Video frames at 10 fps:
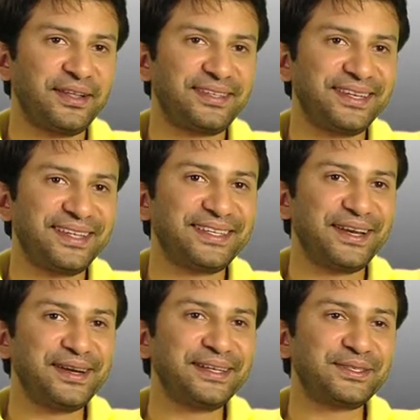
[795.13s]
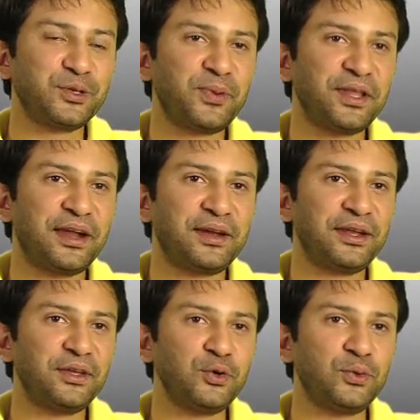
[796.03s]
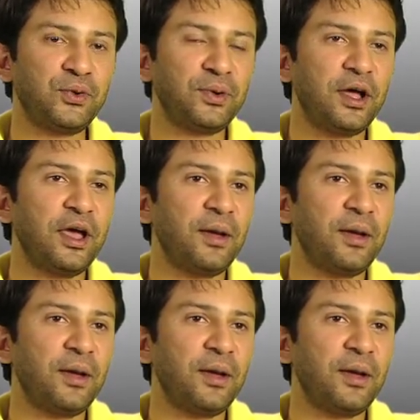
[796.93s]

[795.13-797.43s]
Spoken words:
It's really stupid that you